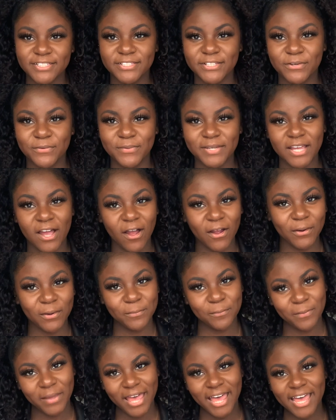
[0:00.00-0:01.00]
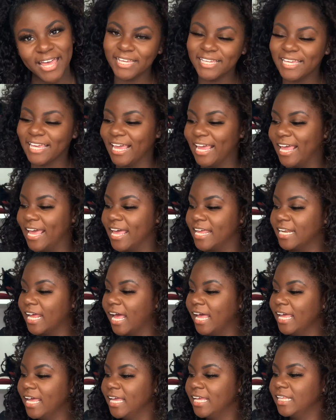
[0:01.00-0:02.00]
so we are back and
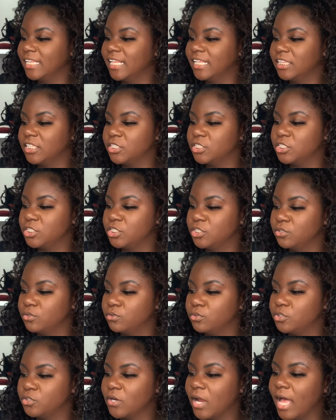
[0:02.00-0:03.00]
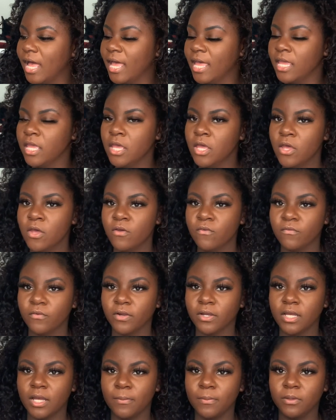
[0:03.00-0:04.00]
I let the shoe dry for a
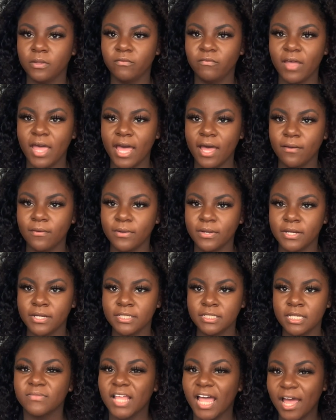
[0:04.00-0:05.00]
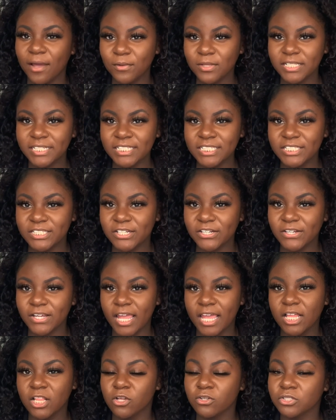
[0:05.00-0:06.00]
couple of hours. I will insert a
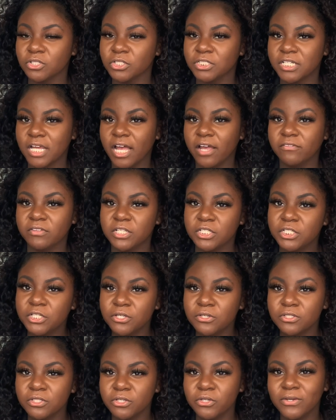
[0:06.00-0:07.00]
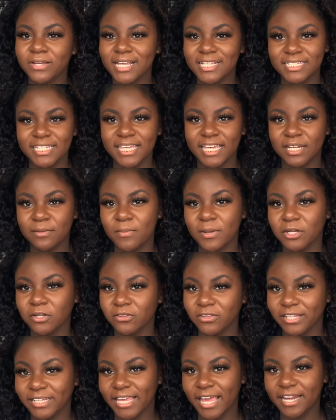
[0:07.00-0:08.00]
closer shot of the shoe so you guys can get a better
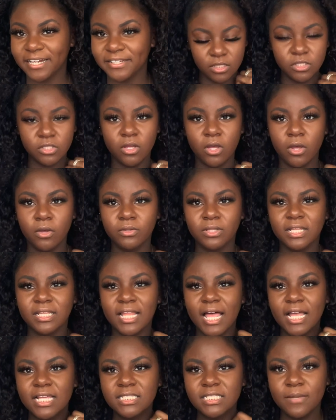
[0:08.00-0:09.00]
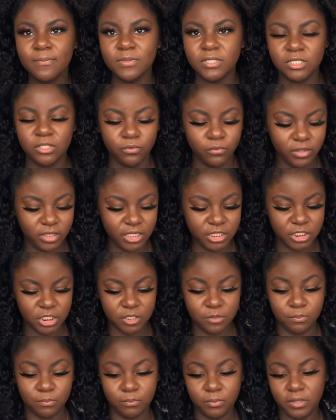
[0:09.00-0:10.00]
look at it. So the last step is to really
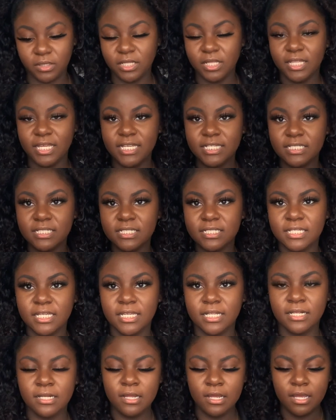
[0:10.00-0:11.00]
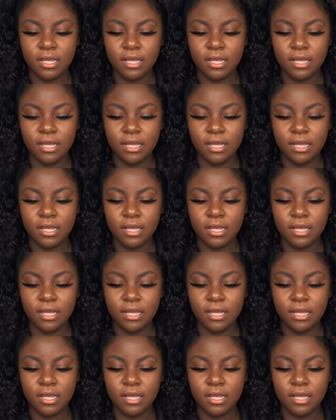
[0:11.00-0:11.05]
just put the laces in.